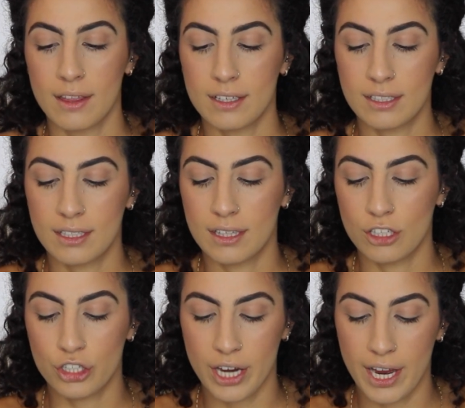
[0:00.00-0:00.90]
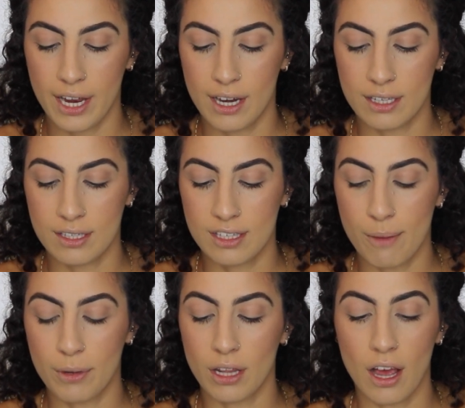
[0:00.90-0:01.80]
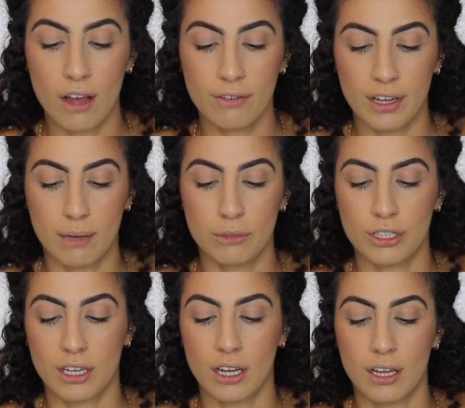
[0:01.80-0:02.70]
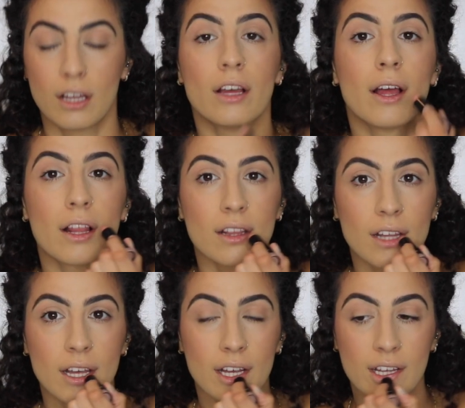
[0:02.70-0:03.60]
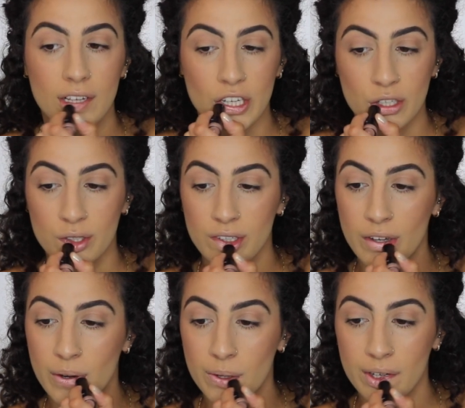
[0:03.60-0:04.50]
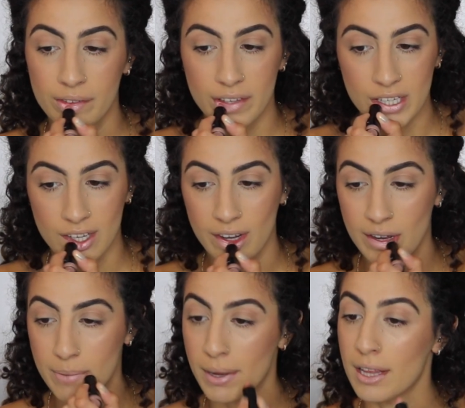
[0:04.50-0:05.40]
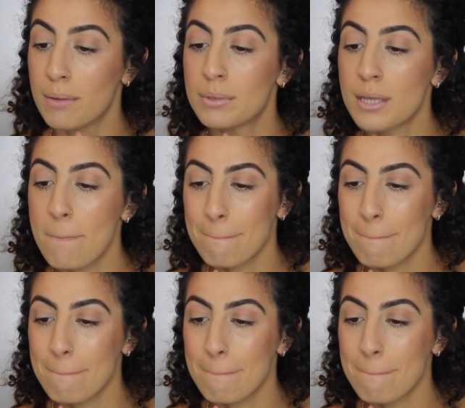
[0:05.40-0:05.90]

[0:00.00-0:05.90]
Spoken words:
This is in the shade Summer Love, and I'm just gonna do a coat of this on my lips.